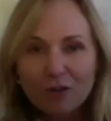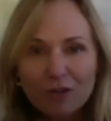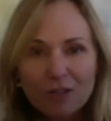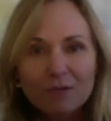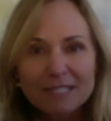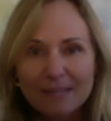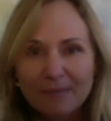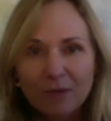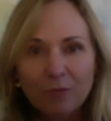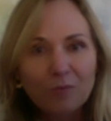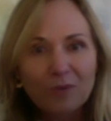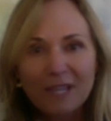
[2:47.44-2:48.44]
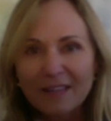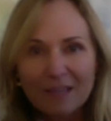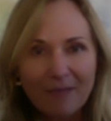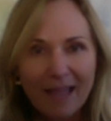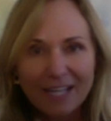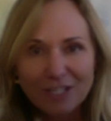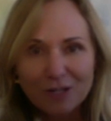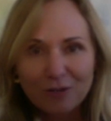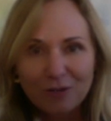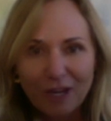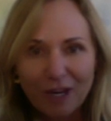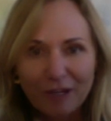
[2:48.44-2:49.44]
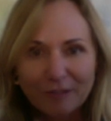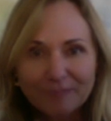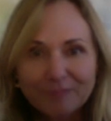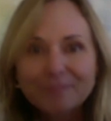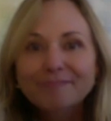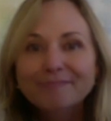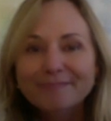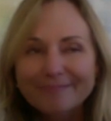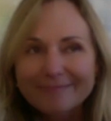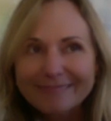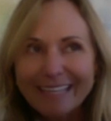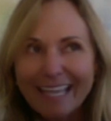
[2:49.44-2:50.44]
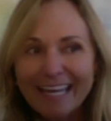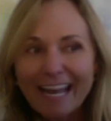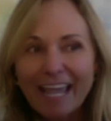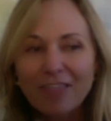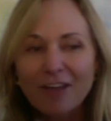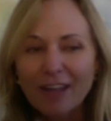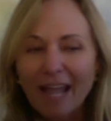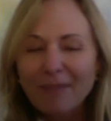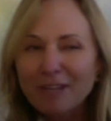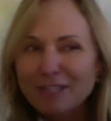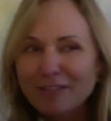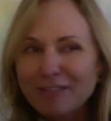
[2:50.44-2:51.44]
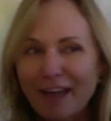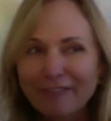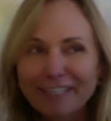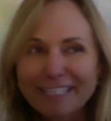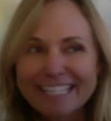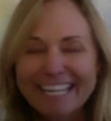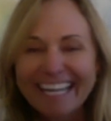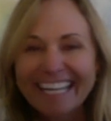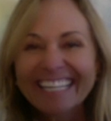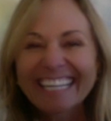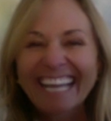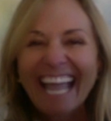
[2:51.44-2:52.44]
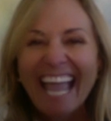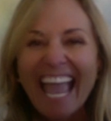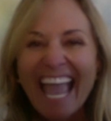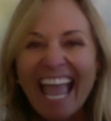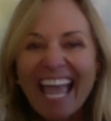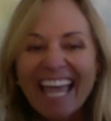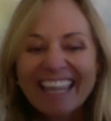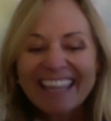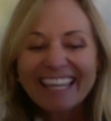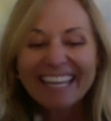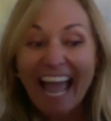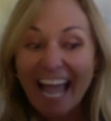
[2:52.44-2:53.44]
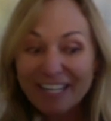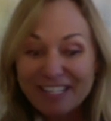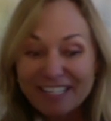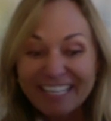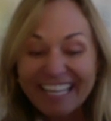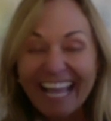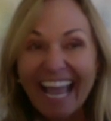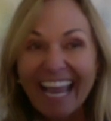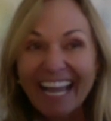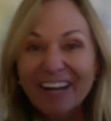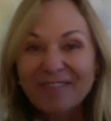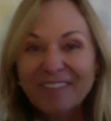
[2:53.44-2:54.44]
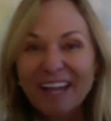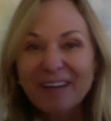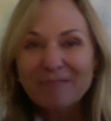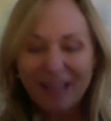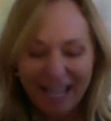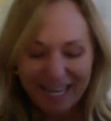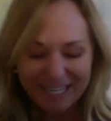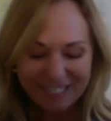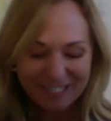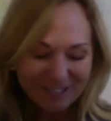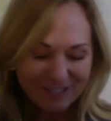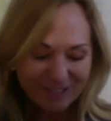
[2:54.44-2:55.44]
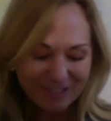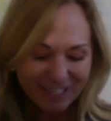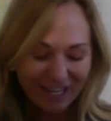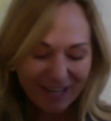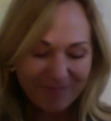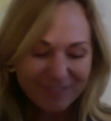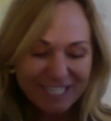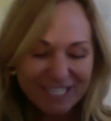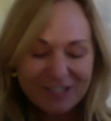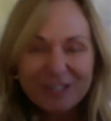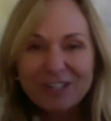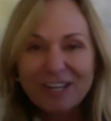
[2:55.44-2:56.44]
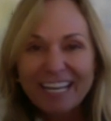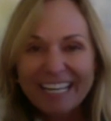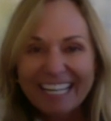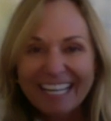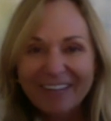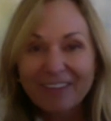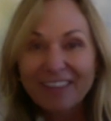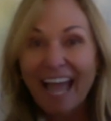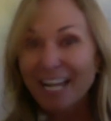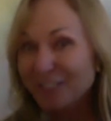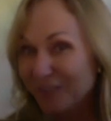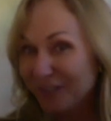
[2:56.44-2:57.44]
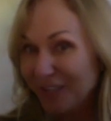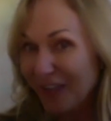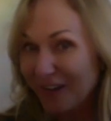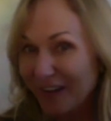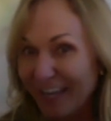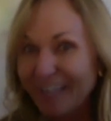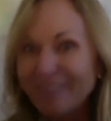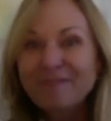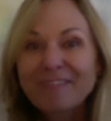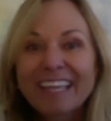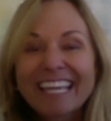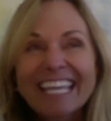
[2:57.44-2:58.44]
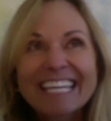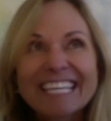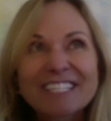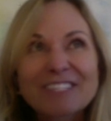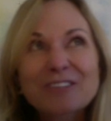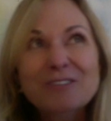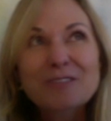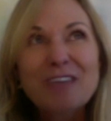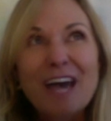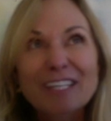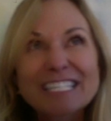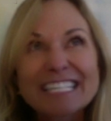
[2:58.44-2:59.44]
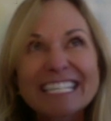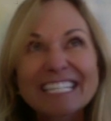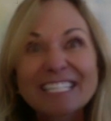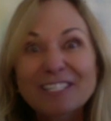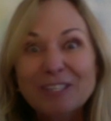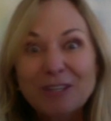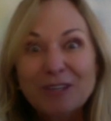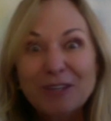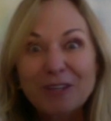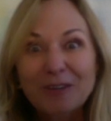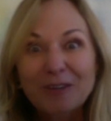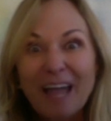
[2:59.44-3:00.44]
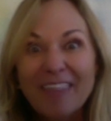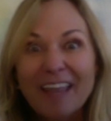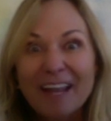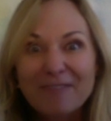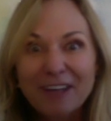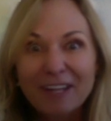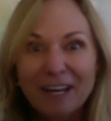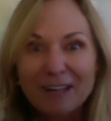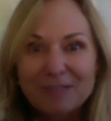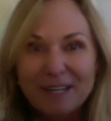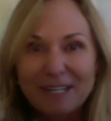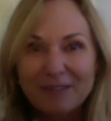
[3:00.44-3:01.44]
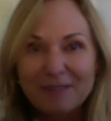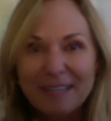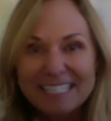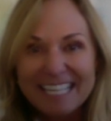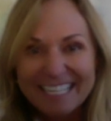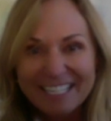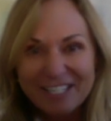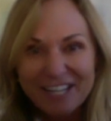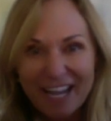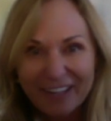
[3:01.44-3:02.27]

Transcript: there was something really magical there. And I thought, I'm going to do that one day. And then actually I applied to do the teacher training with Asheville Yoga in 2002, and then I found out I was pregnant with my second child.